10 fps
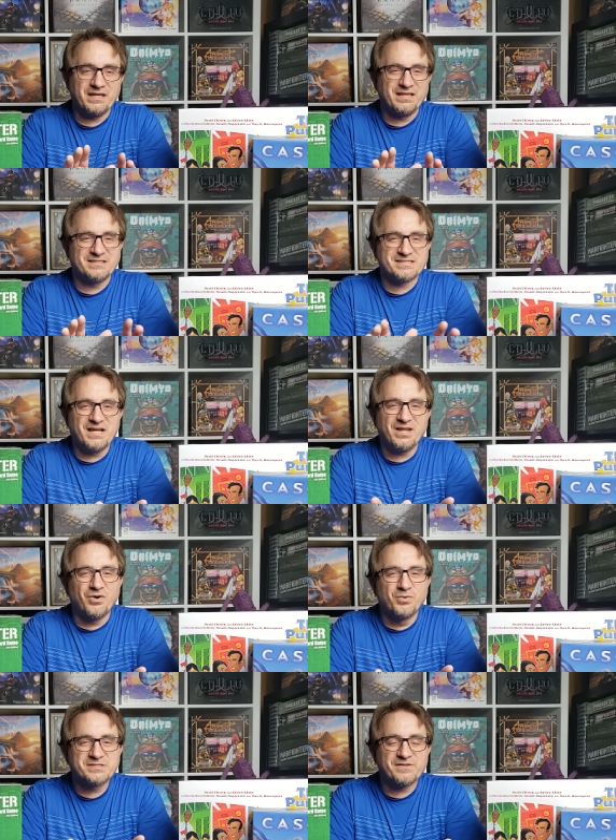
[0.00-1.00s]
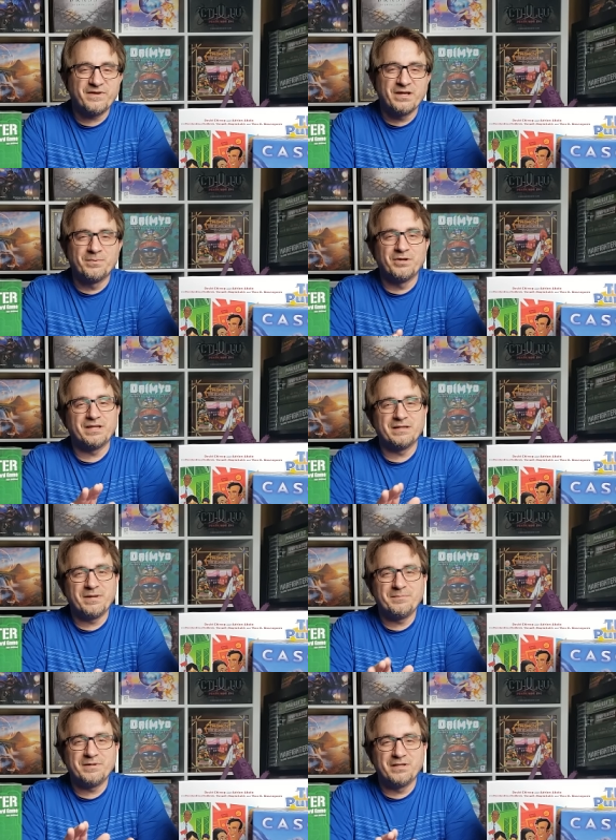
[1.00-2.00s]
it's not always available and it
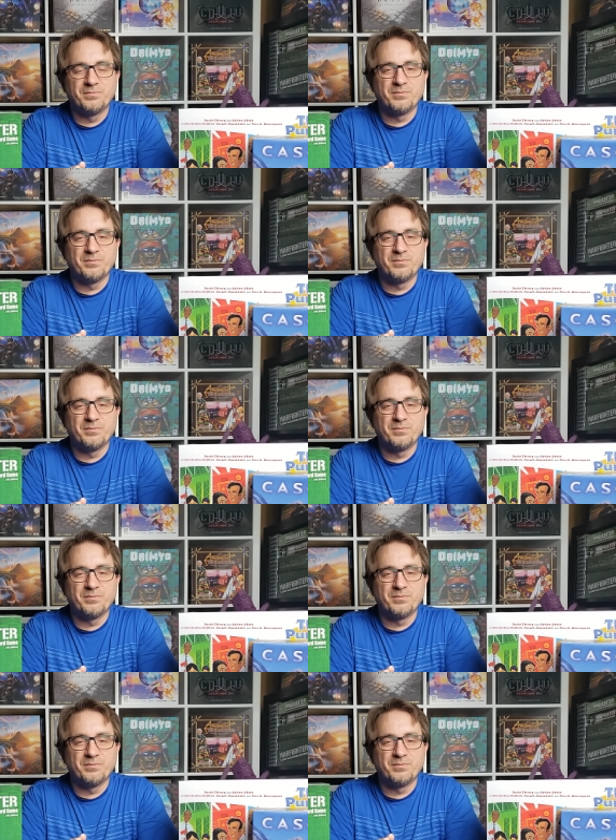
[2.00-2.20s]
may be a little